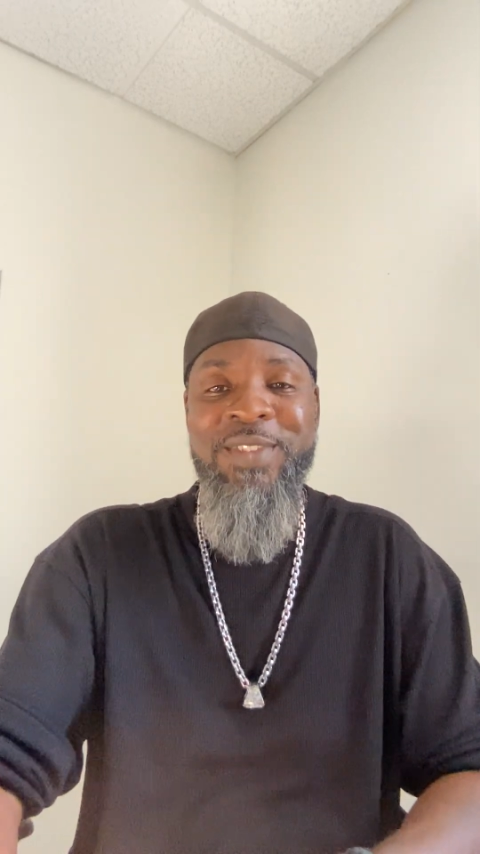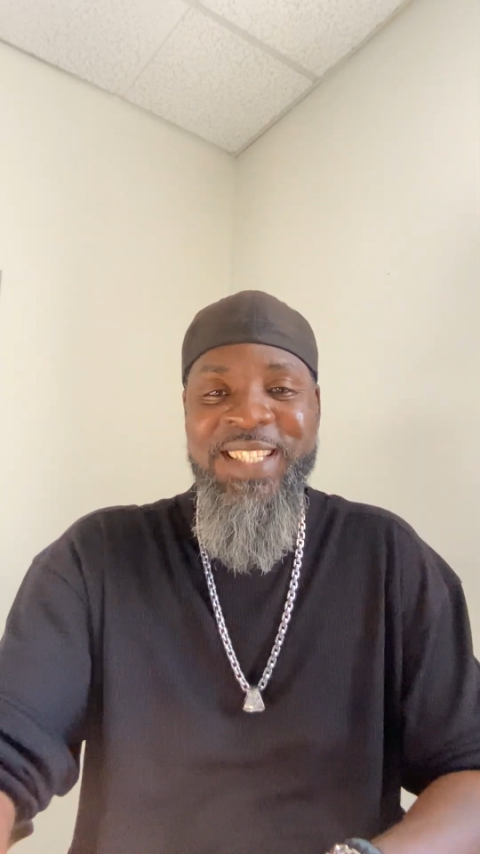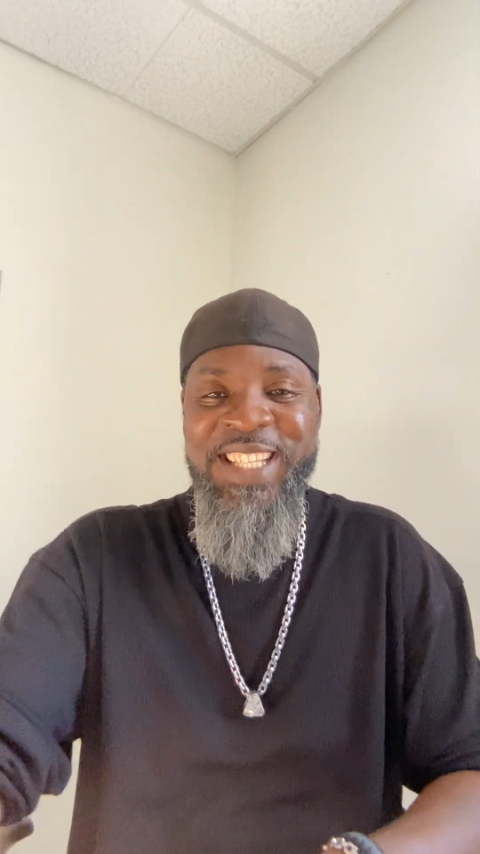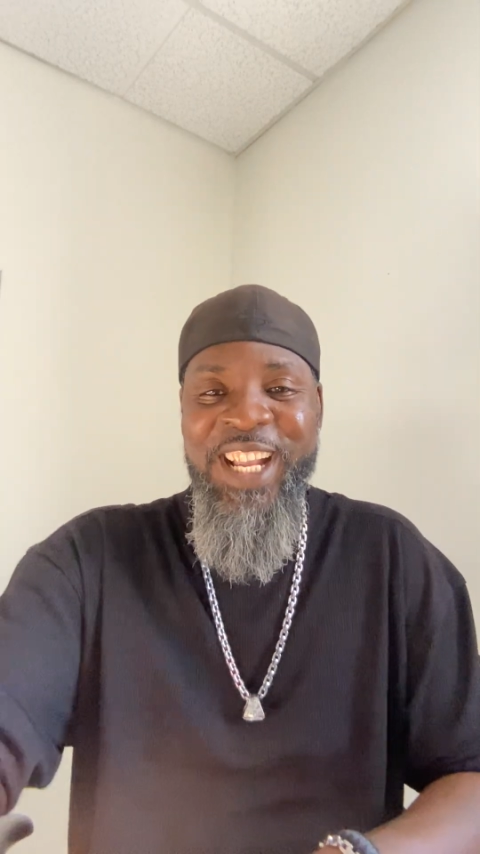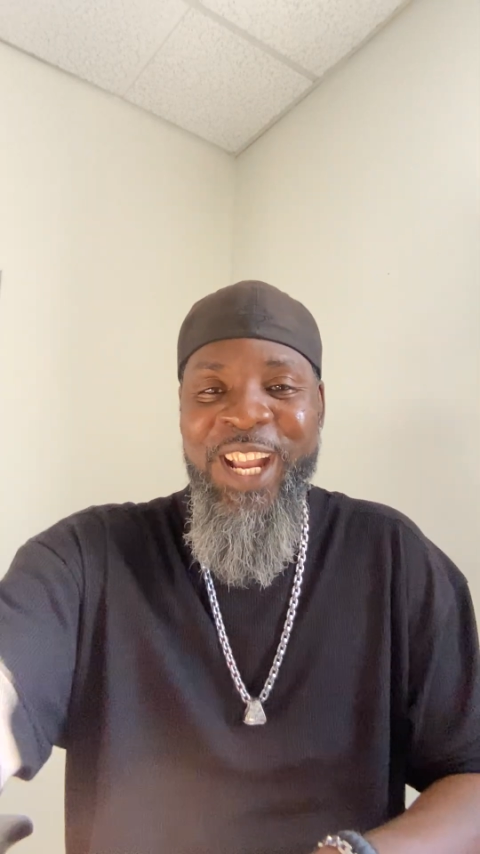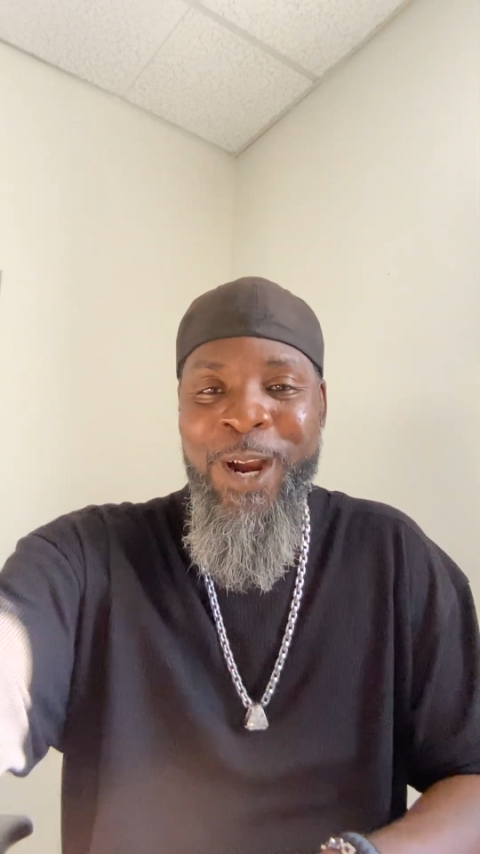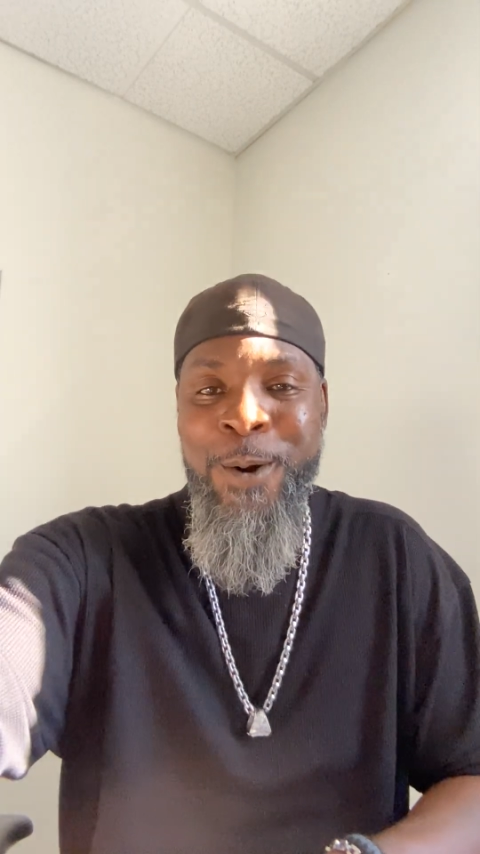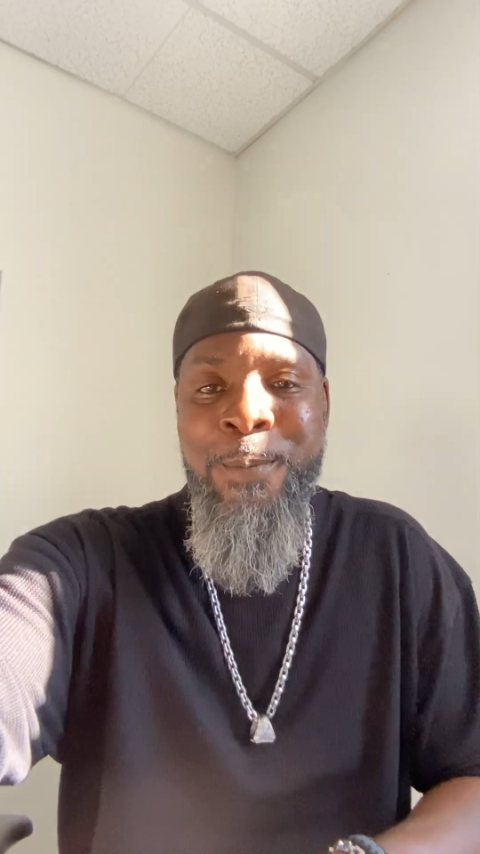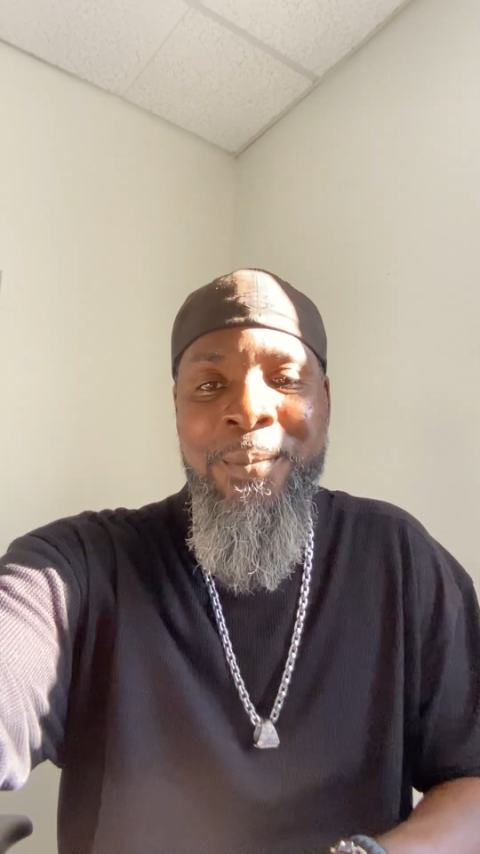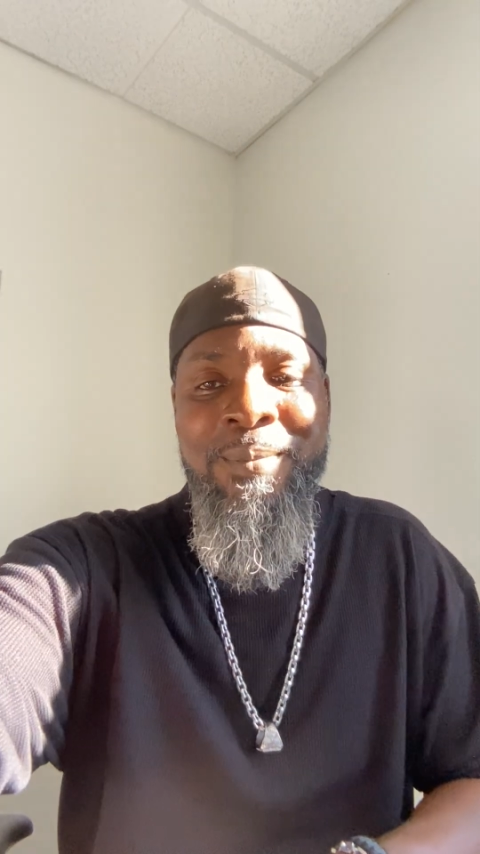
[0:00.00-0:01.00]
Take care.
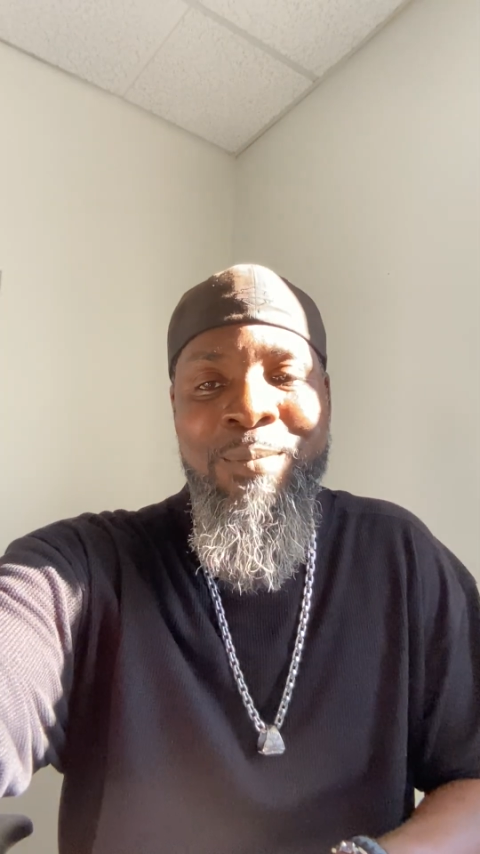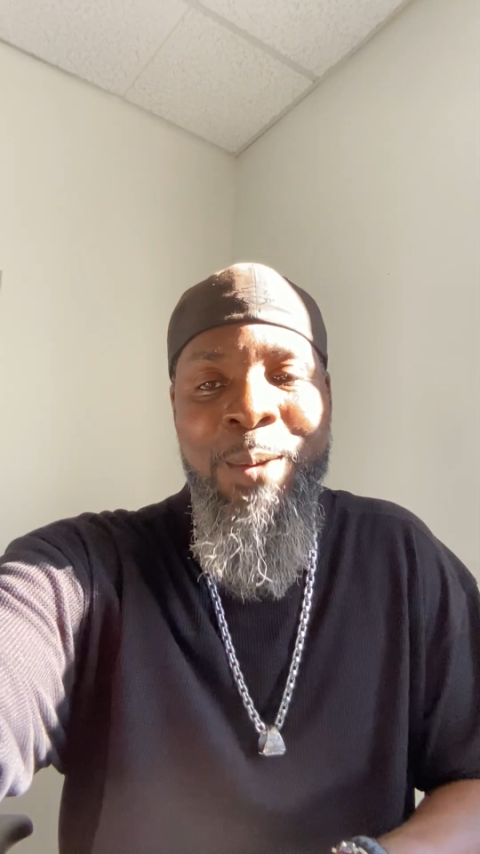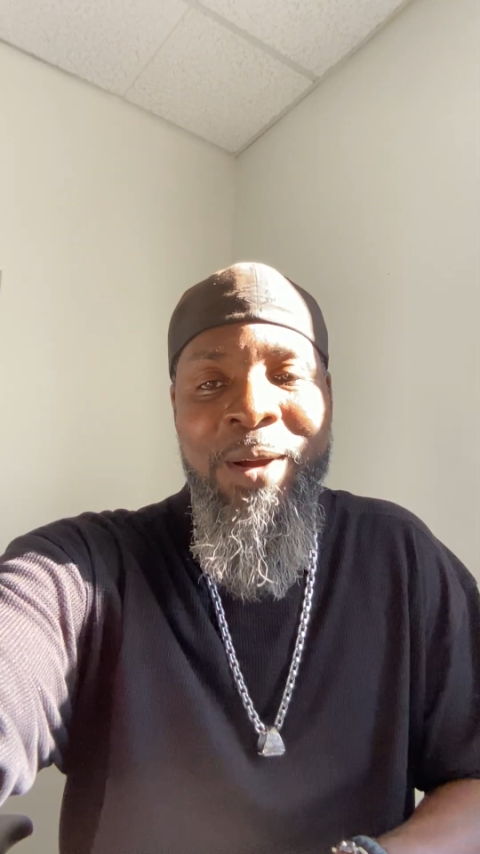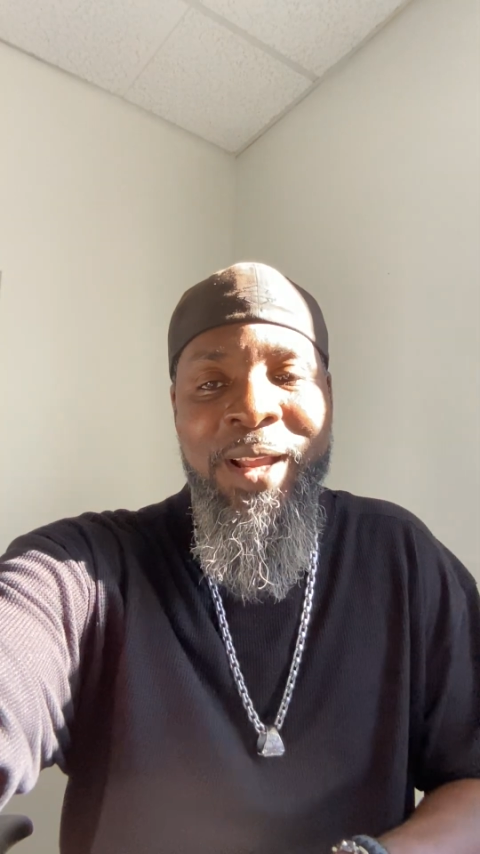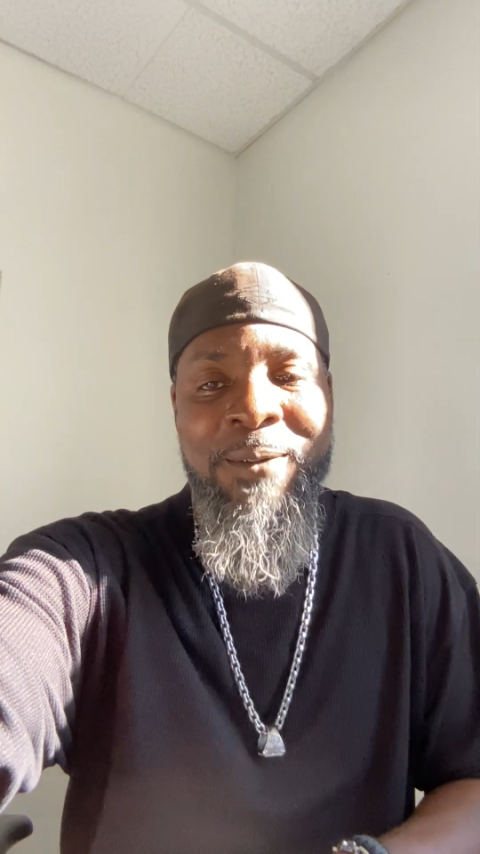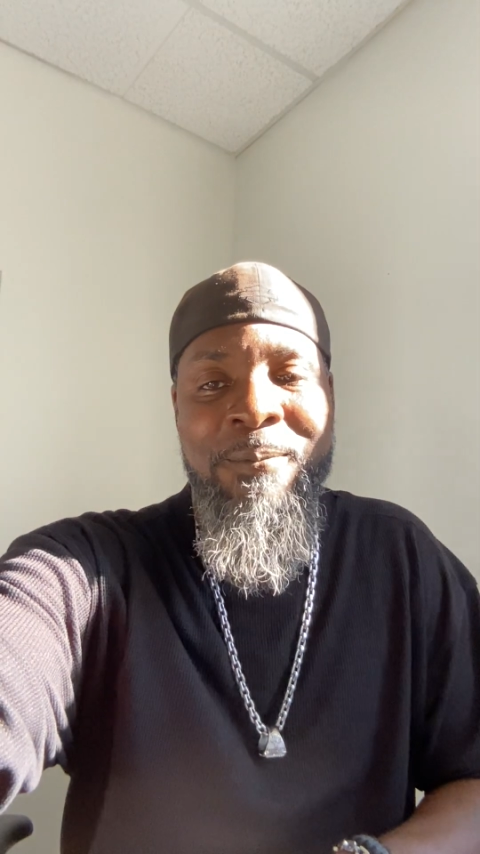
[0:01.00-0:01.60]
Bye-bye.